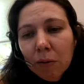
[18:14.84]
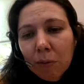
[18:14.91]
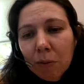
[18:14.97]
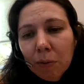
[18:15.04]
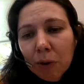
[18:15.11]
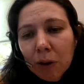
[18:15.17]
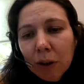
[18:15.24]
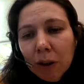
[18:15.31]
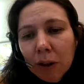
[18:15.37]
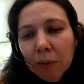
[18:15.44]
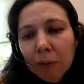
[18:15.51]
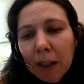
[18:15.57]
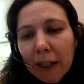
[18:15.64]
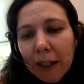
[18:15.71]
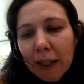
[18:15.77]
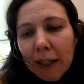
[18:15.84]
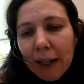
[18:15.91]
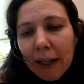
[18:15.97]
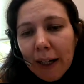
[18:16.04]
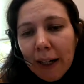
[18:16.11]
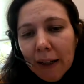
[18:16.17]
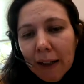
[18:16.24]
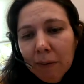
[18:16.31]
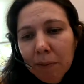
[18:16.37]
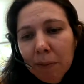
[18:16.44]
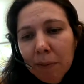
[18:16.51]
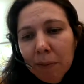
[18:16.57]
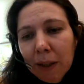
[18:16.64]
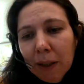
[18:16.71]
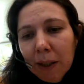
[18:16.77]
multiply n
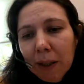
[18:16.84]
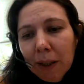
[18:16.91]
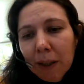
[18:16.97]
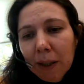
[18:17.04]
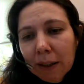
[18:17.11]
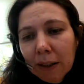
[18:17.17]
plus